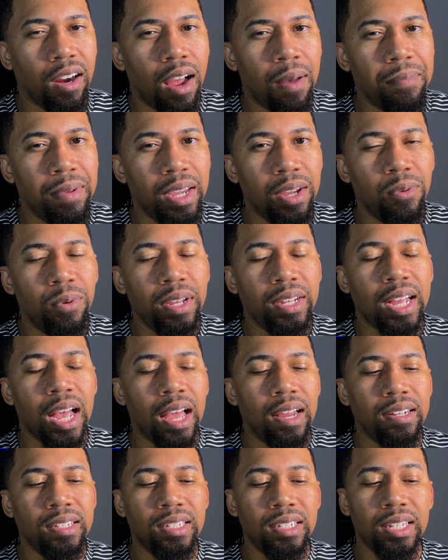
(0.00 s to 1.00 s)
I mean, we
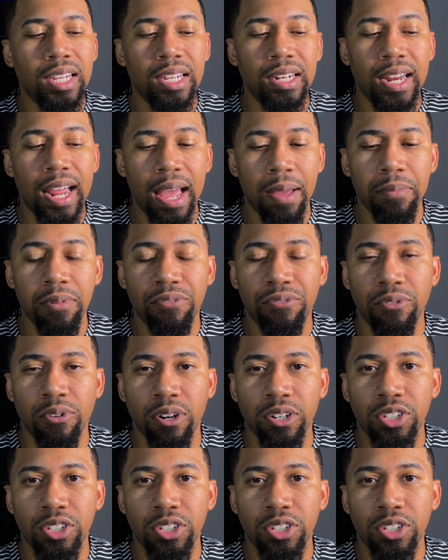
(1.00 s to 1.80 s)
kind of seen that before.